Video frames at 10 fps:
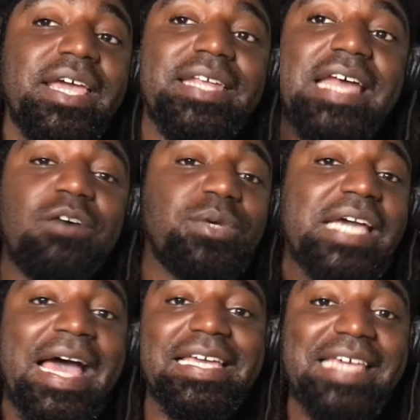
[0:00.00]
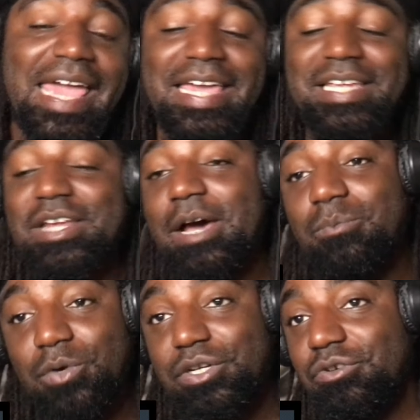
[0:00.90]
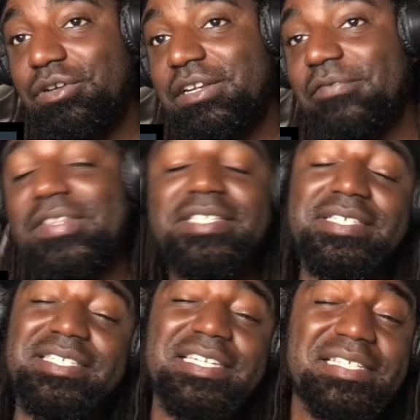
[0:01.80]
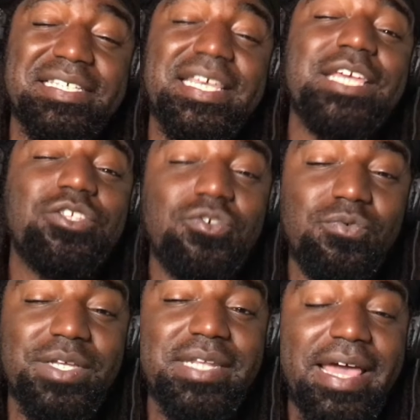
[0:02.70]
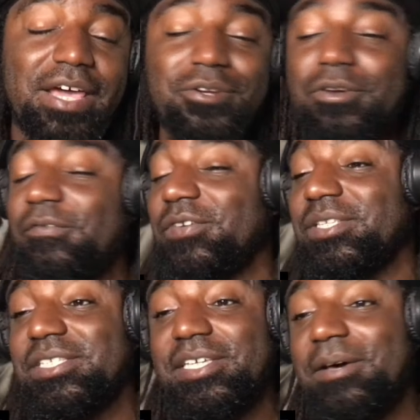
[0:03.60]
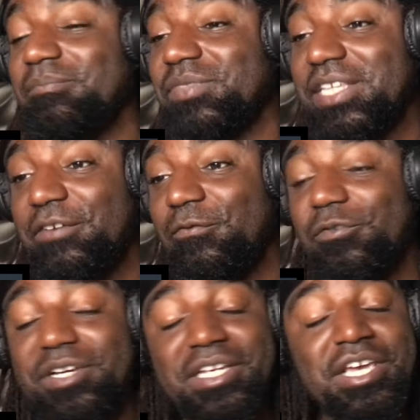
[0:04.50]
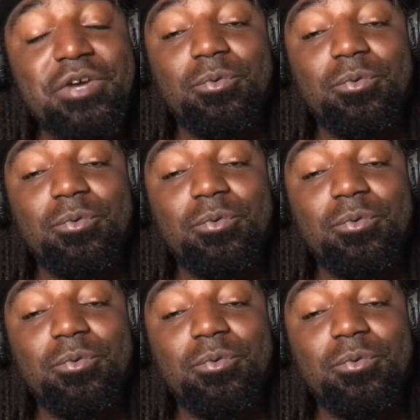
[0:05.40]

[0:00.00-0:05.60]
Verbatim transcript: And now we got Cake. Now I'm wondering if this is continuing that or if it's something different.